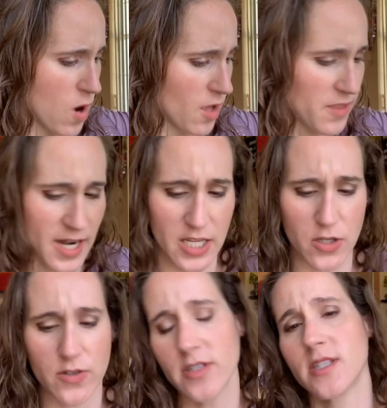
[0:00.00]
wallet that I
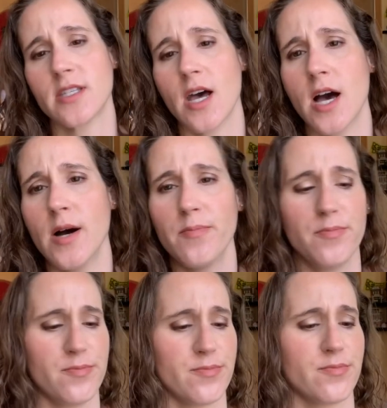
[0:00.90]
use. Um,
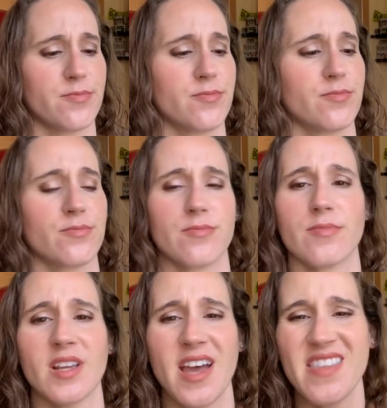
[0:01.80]

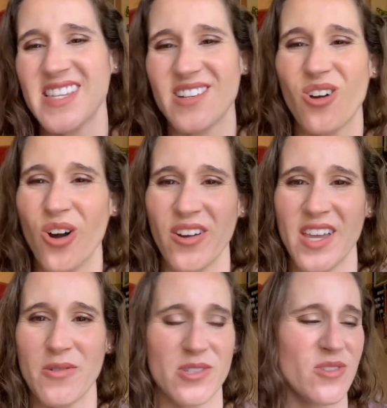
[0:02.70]
got this at
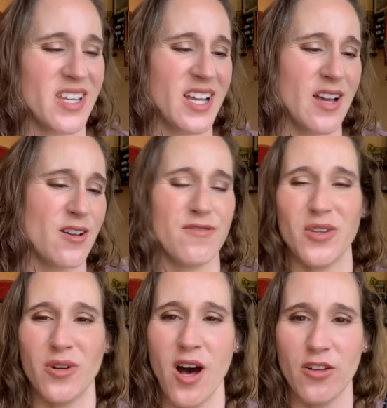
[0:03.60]
Target. It was only a
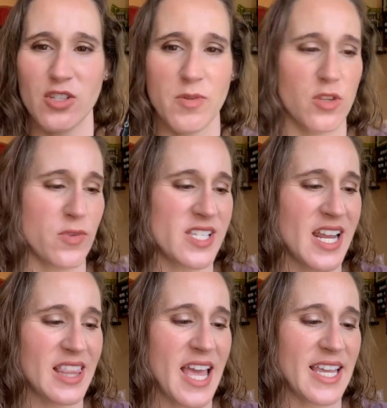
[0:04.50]
few dollars, but the reason
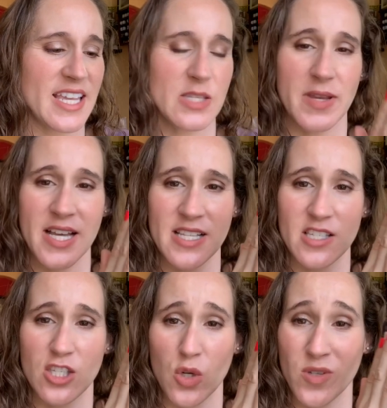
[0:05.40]
I like it is because
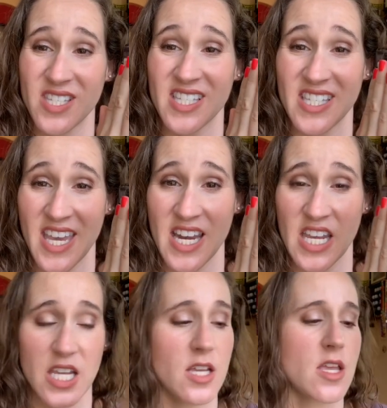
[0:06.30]
it's so
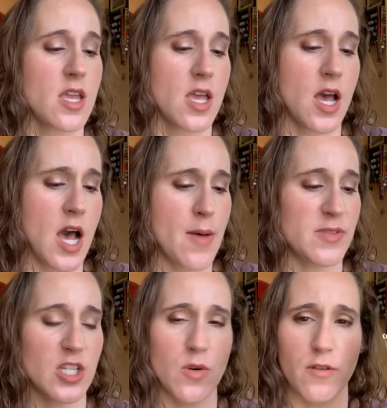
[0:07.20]
skinny. Um,
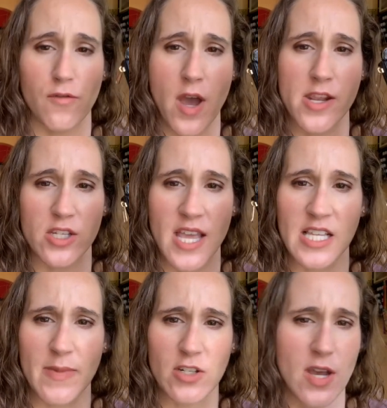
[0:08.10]
so in the front, just
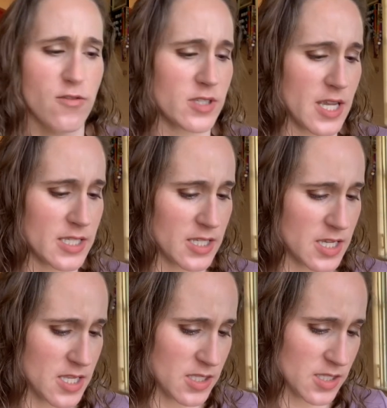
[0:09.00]
has my driver's
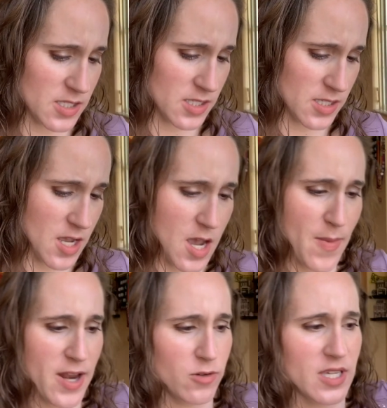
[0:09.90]
license. Um,
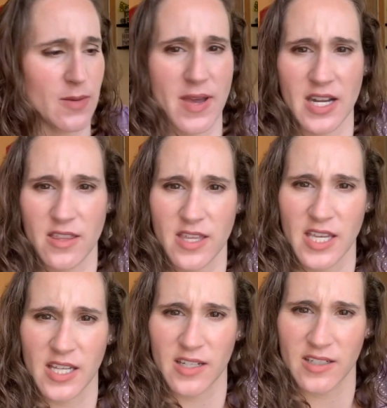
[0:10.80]
I don't keep
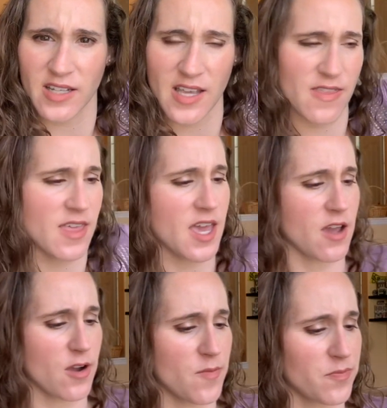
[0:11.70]
anything in
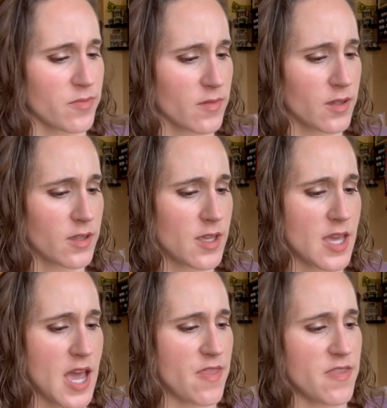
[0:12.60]
there.
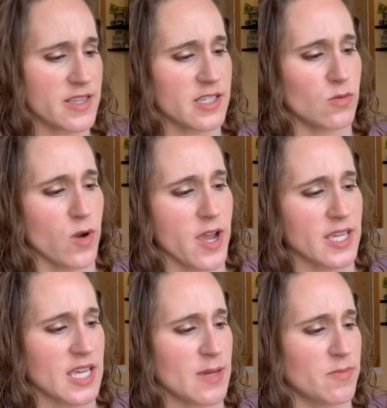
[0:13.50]
And then this is where I
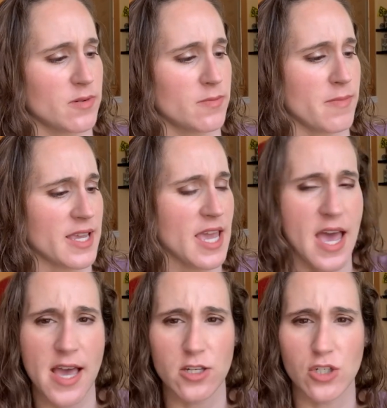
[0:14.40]
keep my
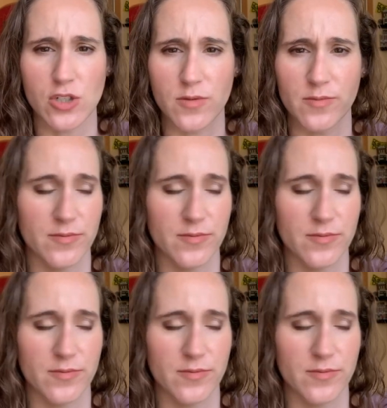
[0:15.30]
cash.